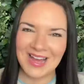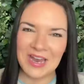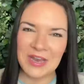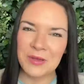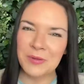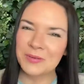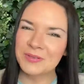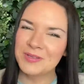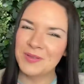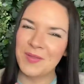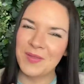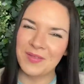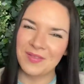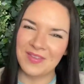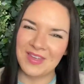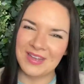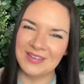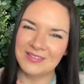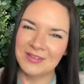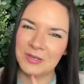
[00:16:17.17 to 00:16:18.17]
And I also think
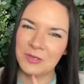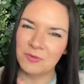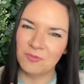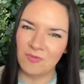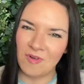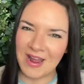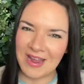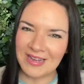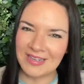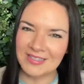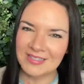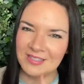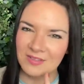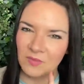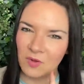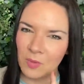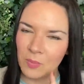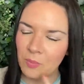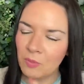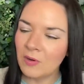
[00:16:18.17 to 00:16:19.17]
these are great.
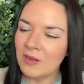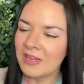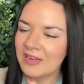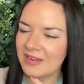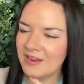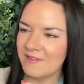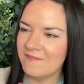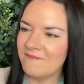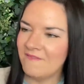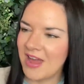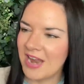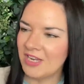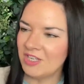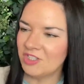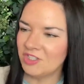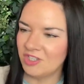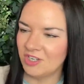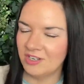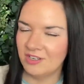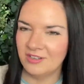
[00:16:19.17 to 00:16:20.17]
What a brilliant
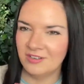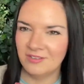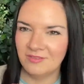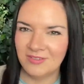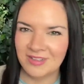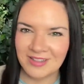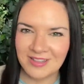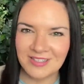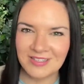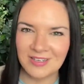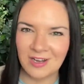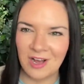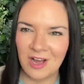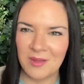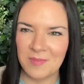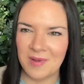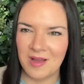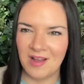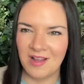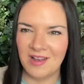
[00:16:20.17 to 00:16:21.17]
invention with the
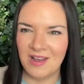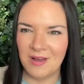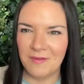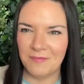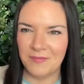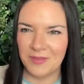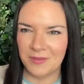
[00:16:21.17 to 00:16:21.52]
timer. I love